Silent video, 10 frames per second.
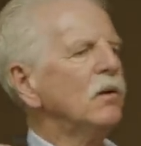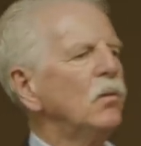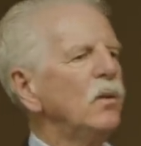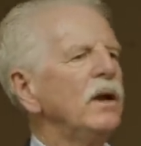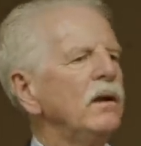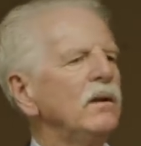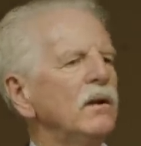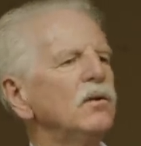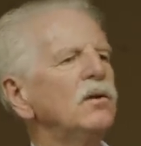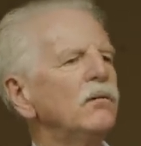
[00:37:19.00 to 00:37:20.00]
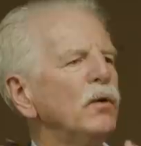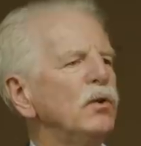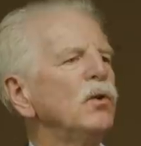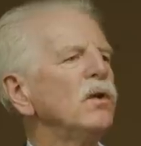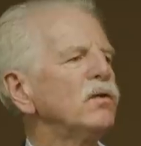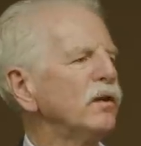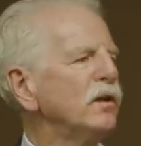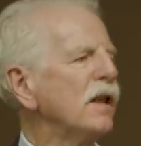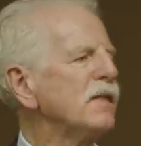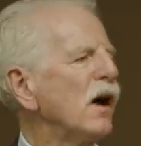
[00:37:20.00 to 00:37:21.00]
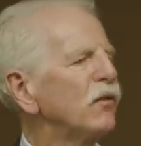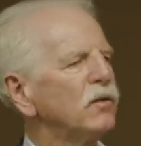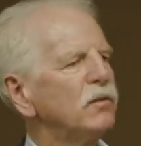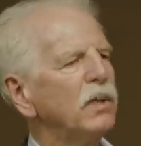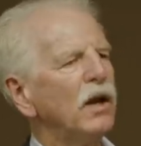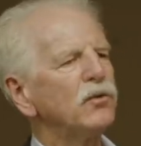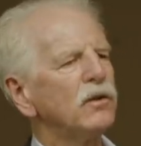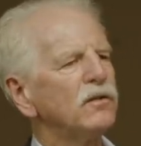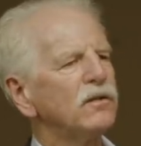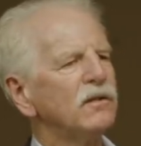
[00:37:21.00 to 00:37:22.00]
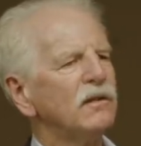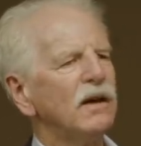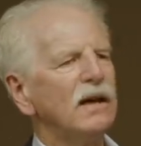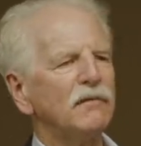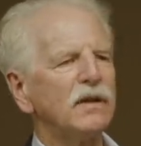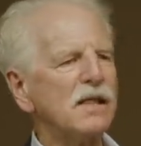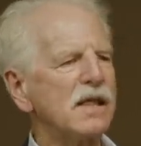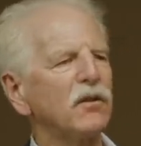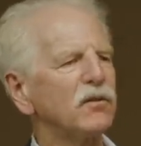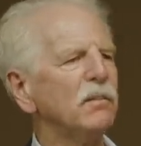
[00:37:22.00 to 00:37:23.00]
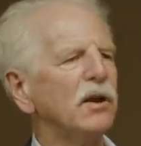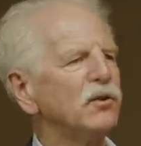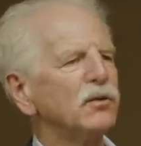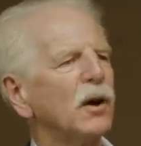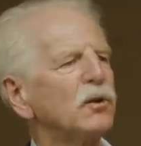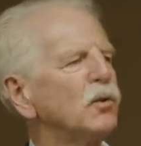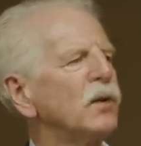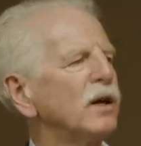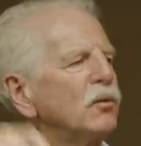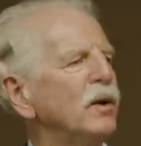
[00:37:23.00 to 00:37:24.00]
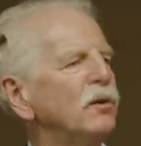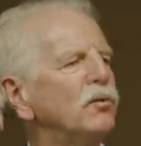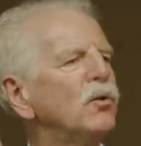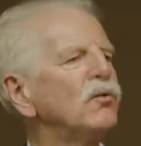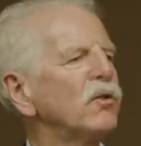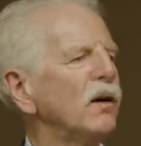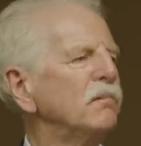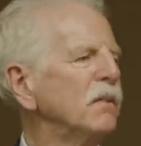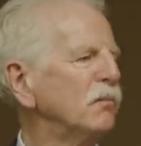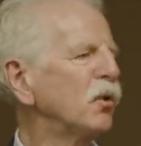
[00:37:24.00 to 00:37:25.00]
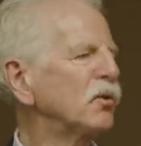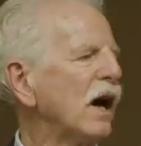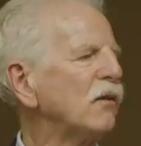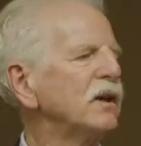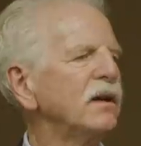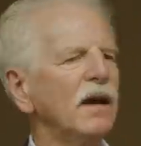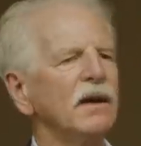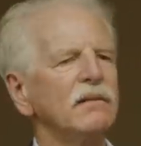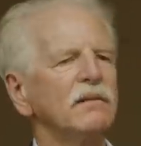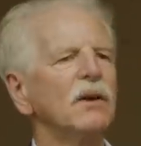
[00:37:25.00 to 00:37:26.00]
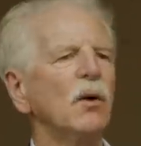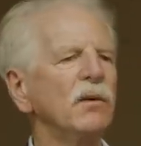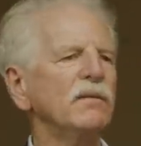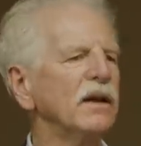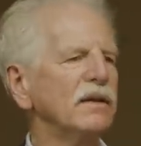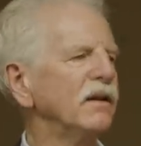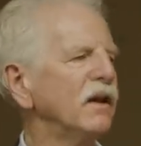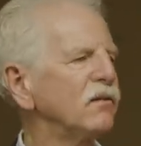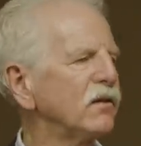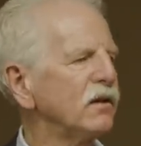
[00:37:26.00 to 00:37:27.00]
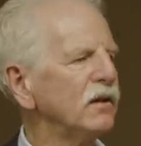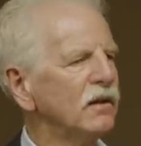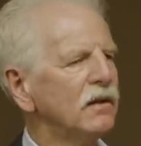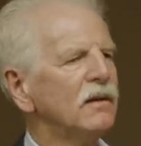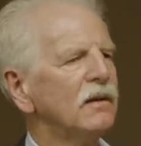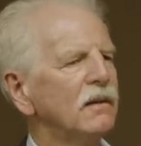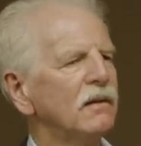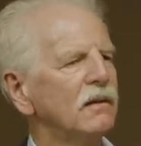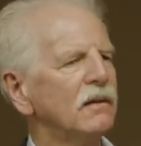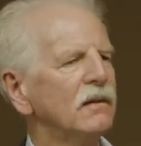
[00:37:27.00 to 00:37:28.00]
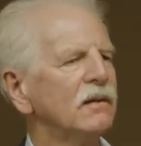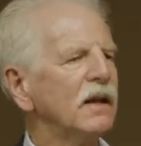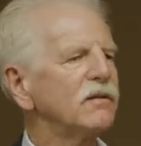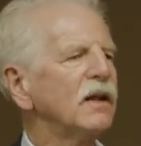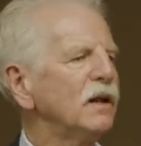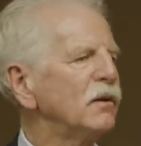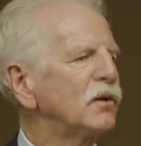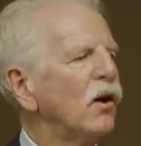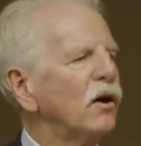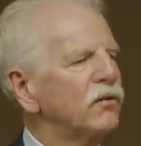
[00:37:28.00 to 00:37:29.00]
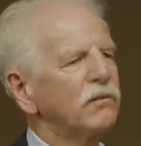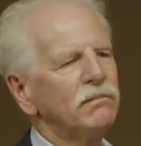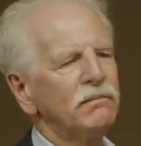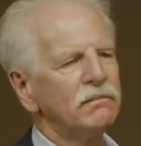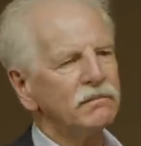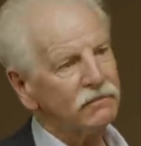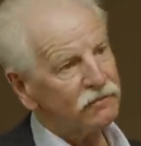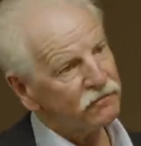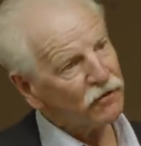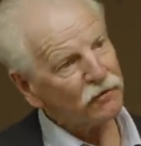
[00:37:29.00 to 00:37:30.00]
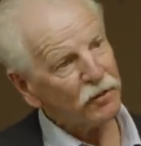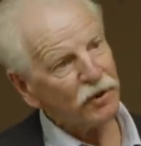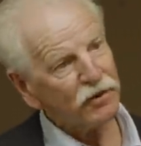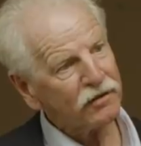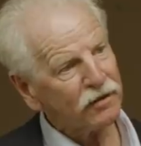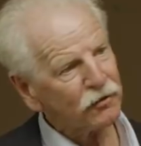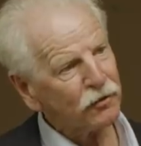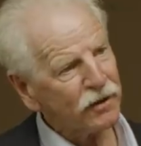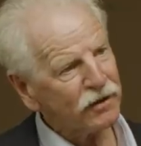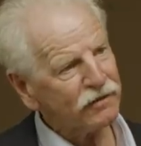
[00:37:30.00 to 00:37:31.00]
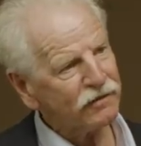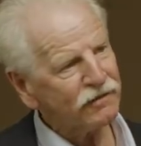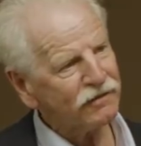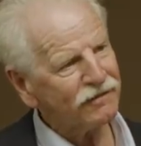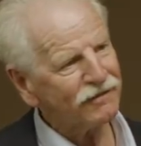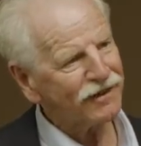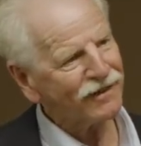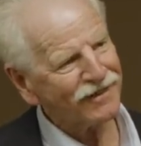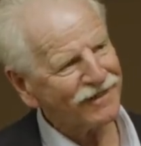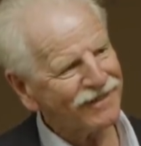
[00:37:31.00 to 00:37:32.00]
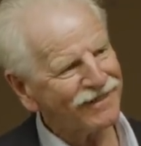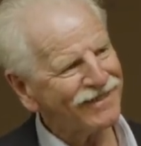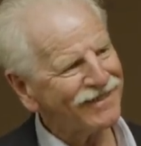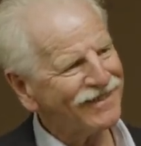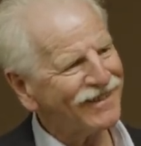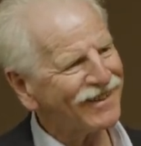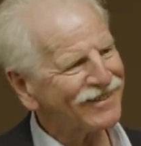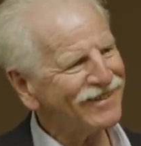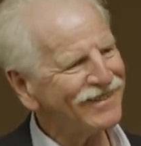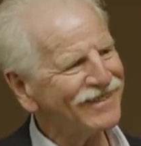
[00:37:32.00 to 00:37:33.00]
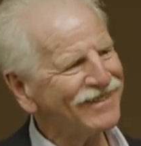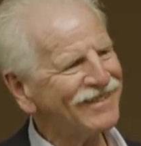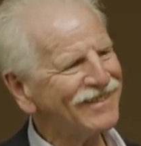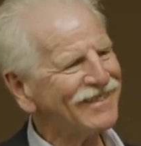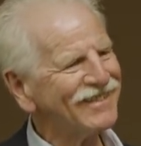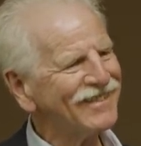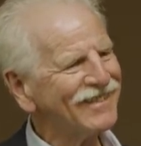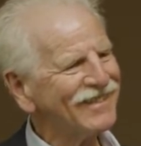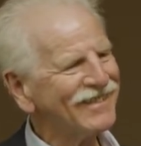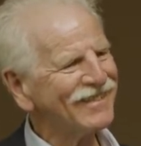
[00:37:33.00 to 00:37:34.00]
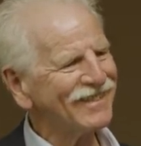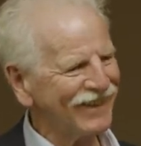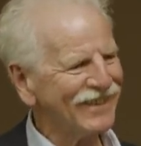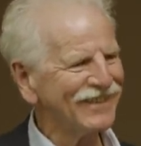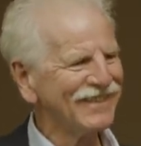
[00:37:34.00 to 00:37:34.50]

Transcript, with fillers: we, if we do this in 10,000 patients and have 10,000 patients who aren't doing it, we reduce the mortality in that? No, we have not done that study. That study would cost 50 million, 100 million? What do you think? 100? Yeah.